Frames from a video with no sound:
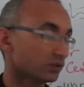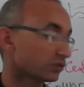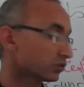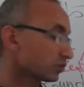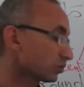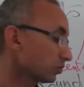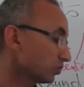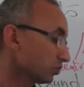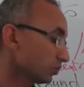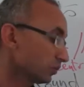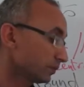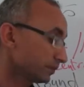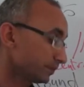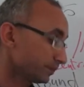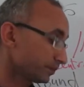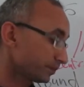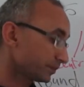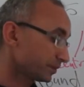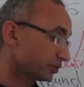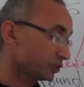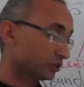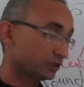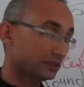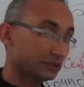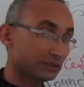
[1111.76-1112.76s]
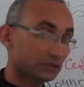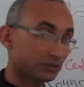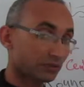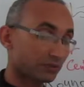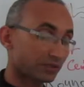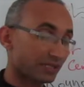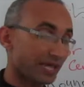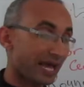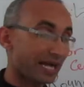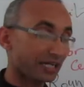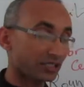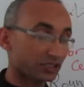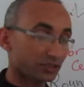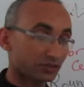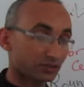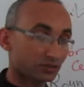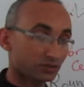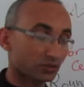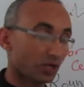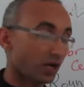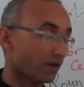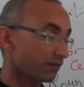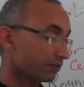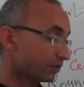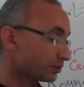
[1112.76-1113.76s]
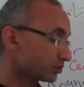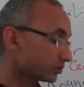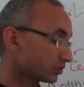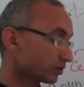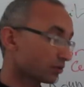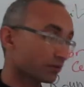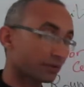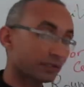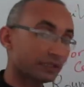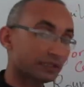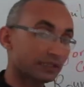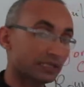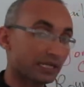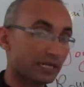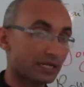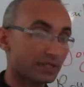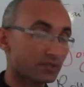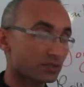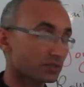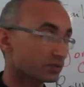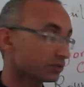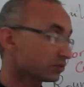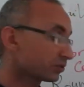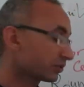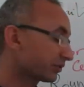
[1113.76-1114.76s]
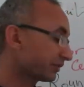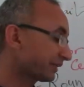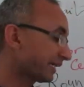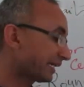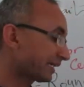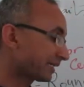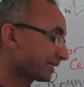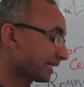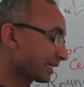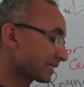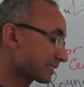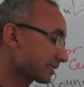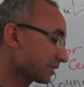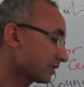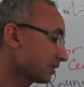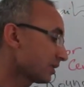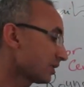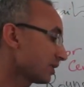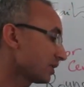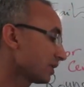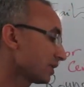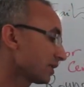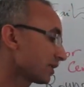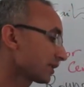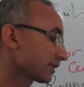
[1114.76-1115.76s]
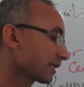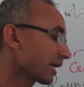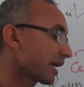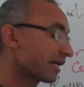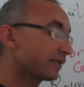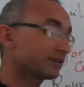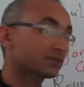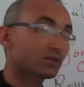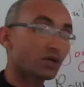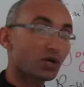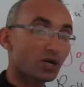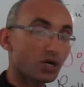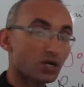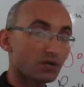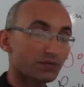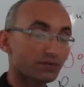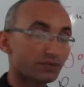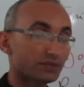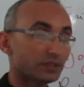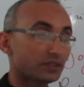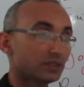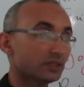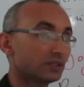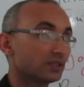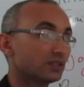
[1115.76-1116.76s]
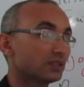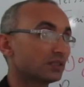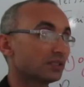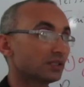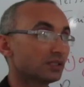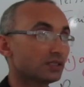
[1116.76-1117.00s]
to steer the actions of the story and to create that kind of